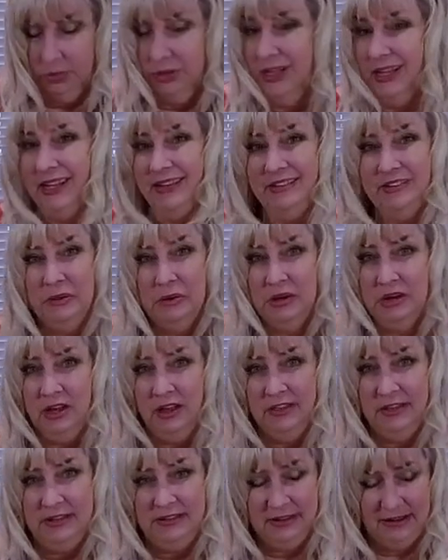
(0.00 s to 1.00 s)
Plus, you get all
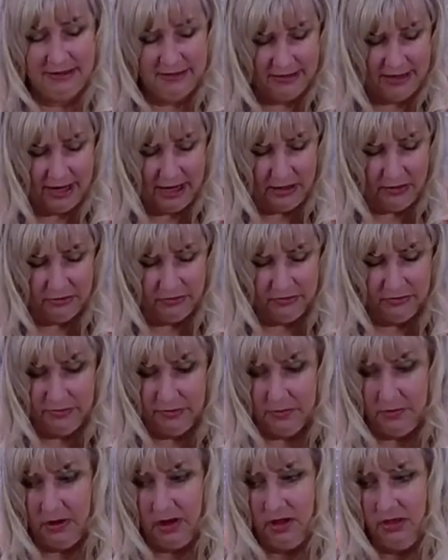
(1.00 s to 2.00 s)
the discounts
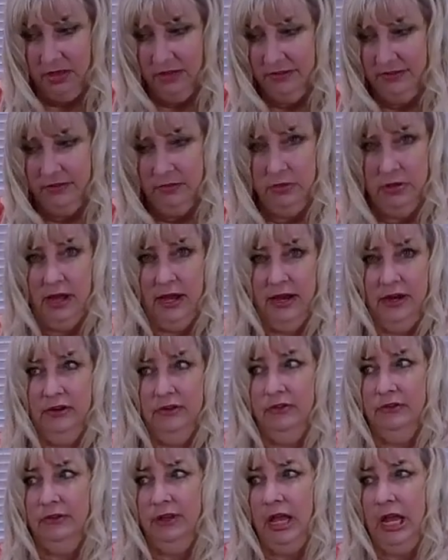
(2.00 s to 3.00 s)
from all the
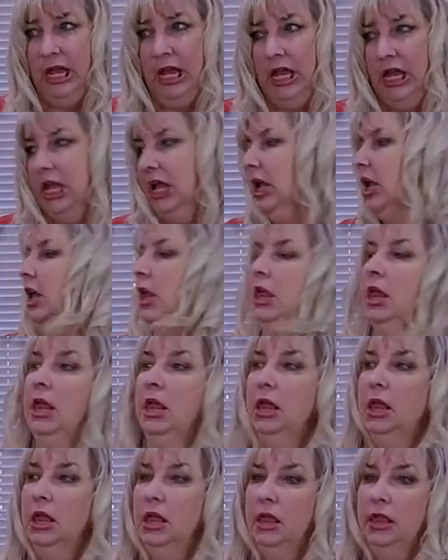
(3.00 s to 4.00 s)
suppliers like
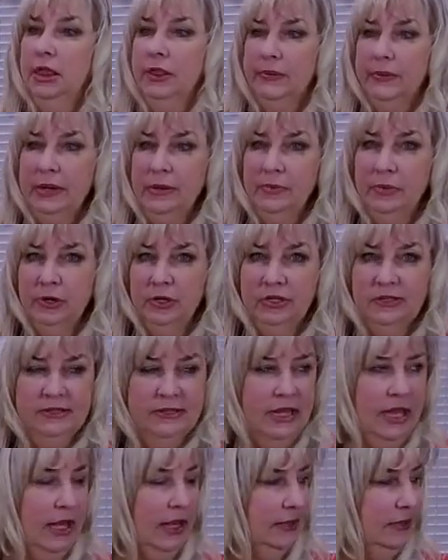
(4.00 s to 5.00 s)
Three Birds
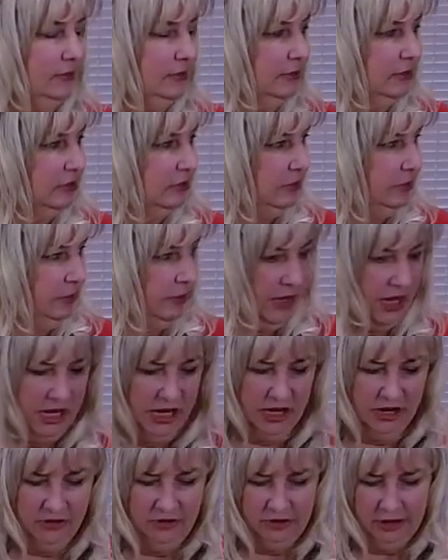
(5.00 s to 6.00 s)
Nest,
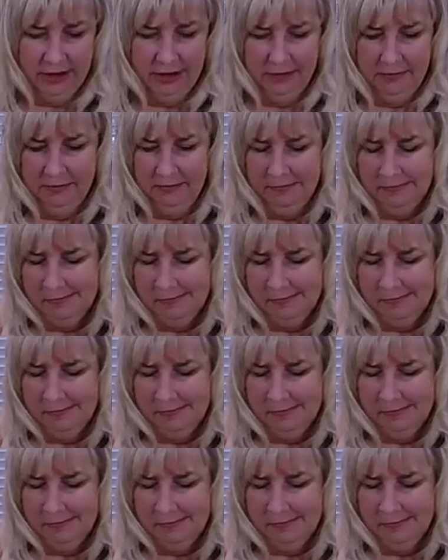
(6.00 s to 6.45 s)
Pinky Jub.